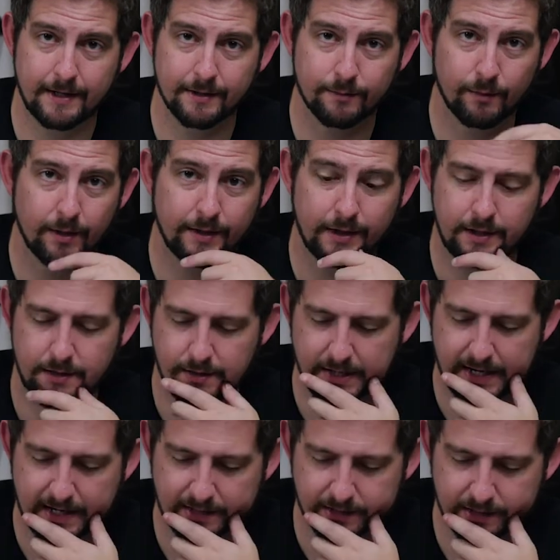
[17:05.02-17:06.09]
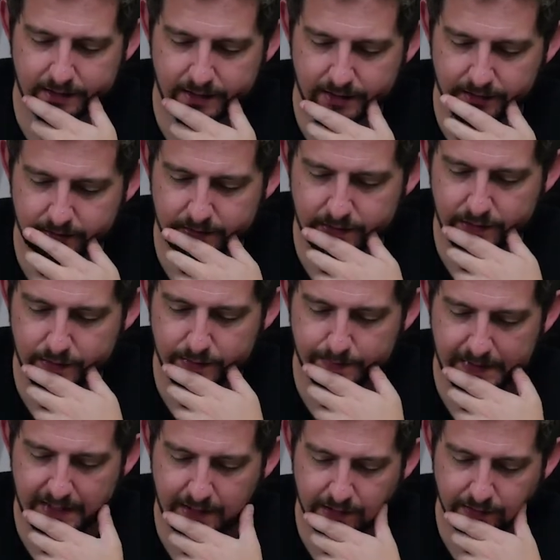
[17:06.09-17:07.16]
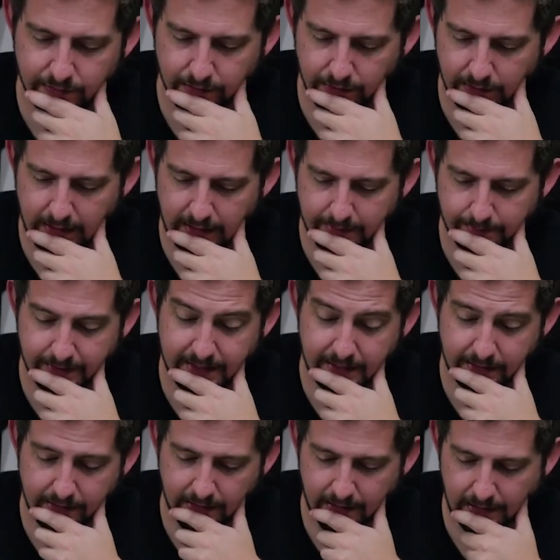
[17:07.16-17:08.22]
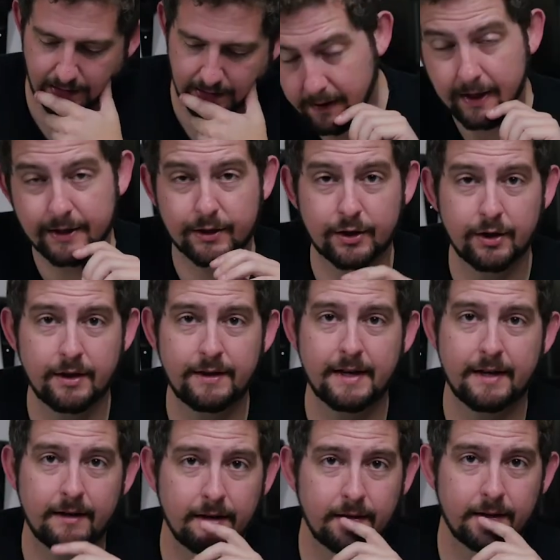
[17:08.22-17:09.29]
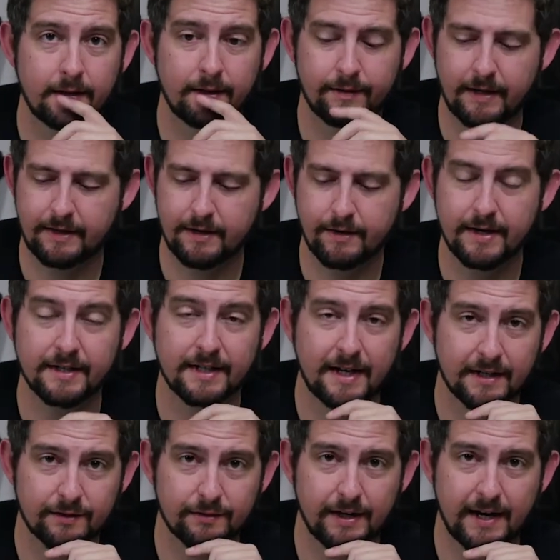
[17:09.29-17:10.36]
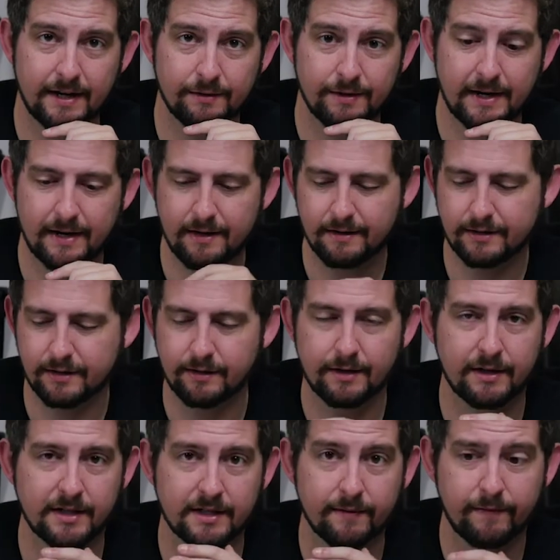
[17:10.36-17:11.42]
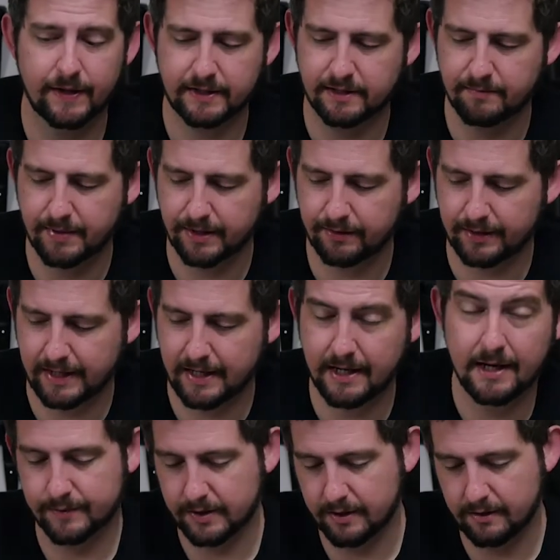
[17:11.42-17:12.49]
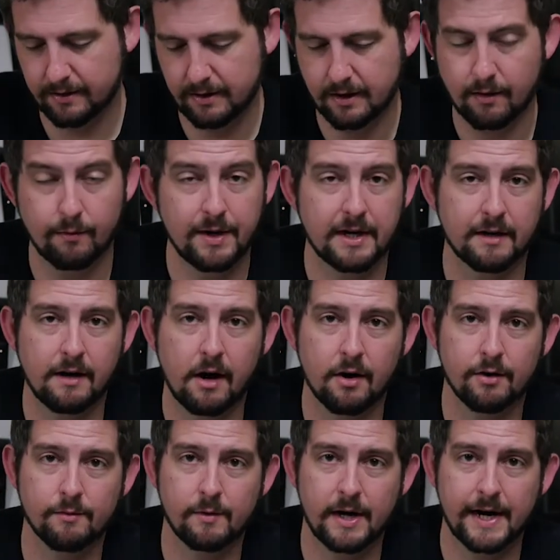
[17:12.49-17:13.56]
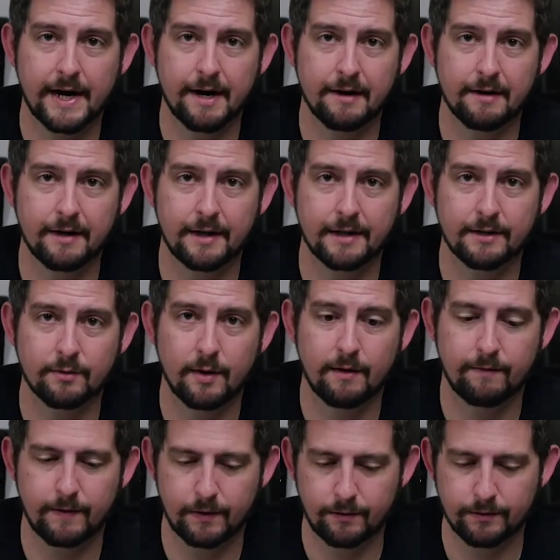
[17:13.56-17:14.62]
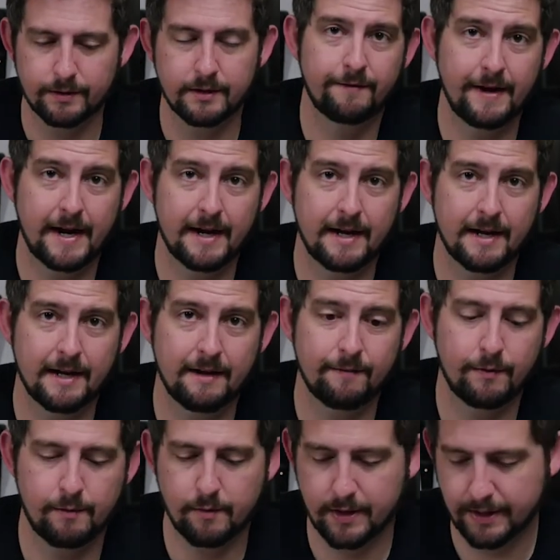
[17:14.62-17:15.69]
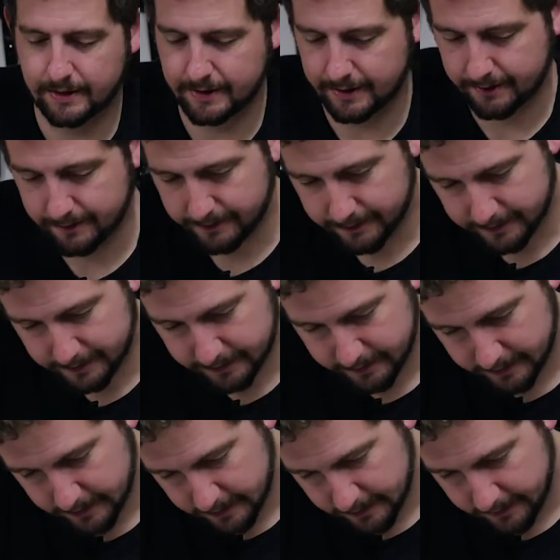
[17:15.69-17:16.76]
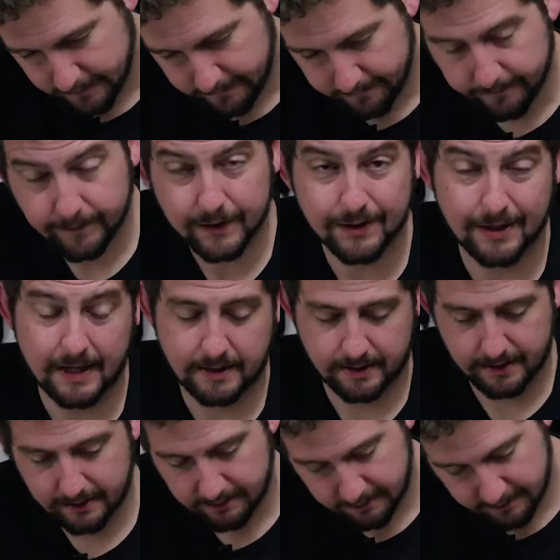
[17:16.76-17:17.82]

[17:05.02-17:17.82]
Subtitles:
is one that you can actually do speed control on potentially. It's good that there is an extra header there, so there is some flexibility, so that we could hardwire a 12-volt fan in if we wanted to. So that's